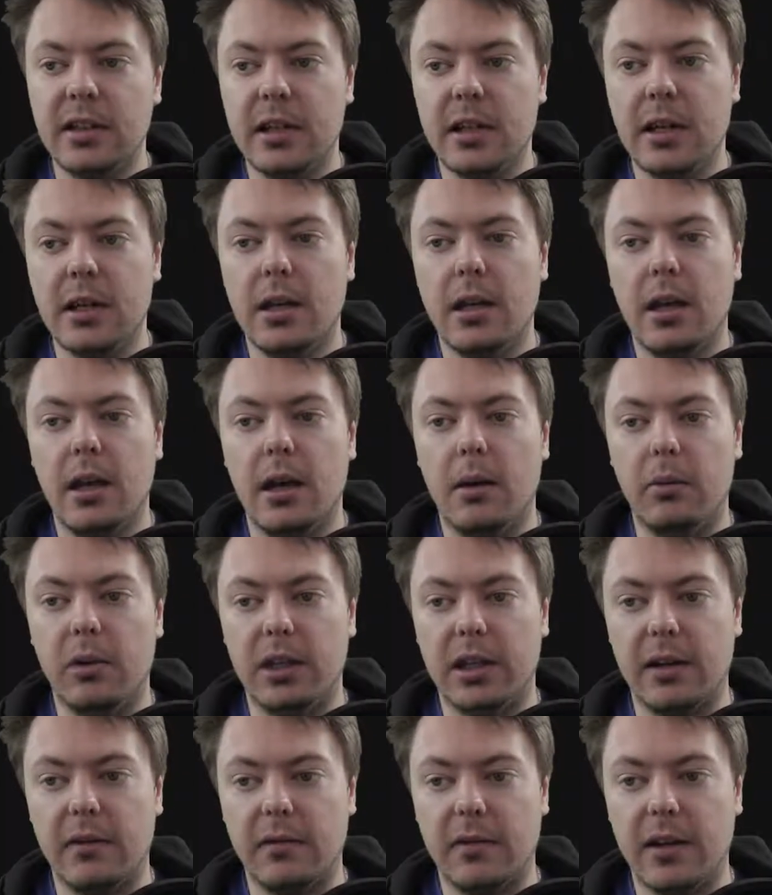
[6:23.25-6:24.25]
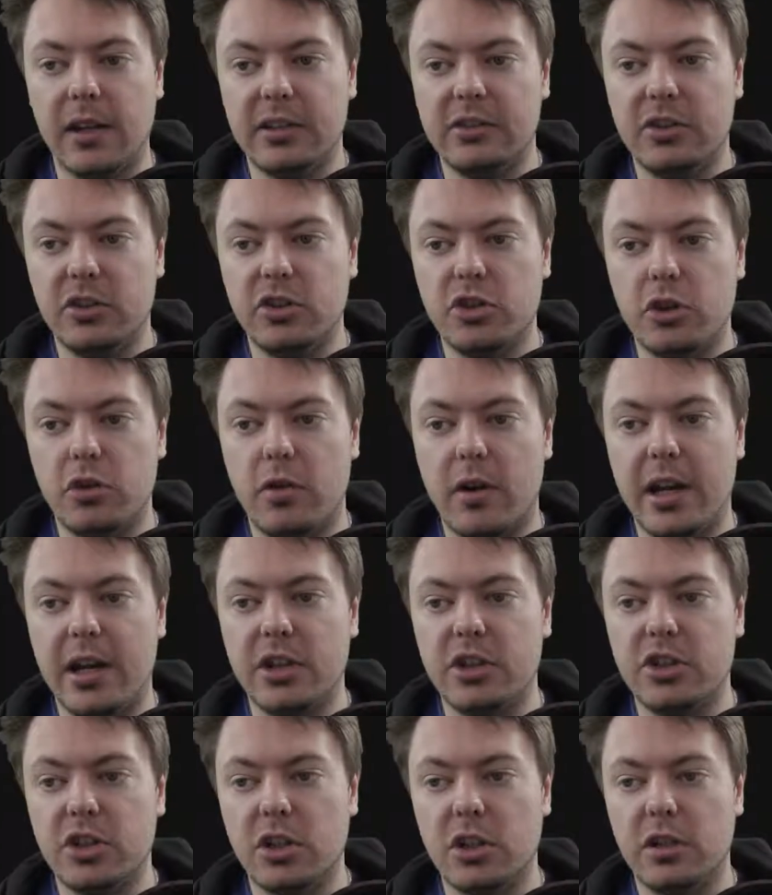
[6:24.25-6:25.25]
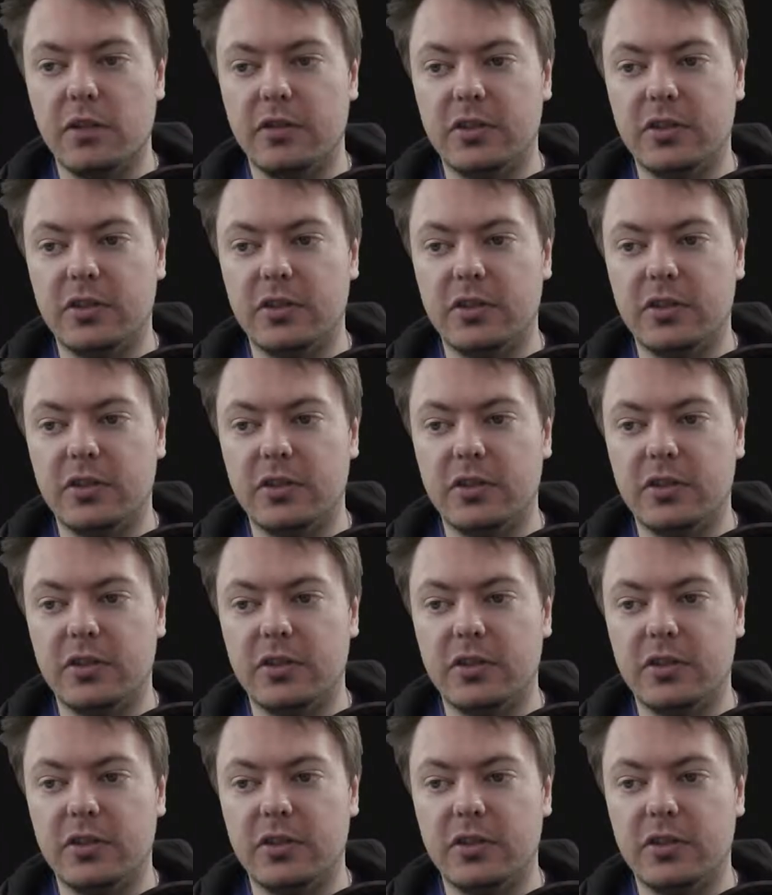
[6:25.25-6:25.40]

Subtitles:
And we give this a duration of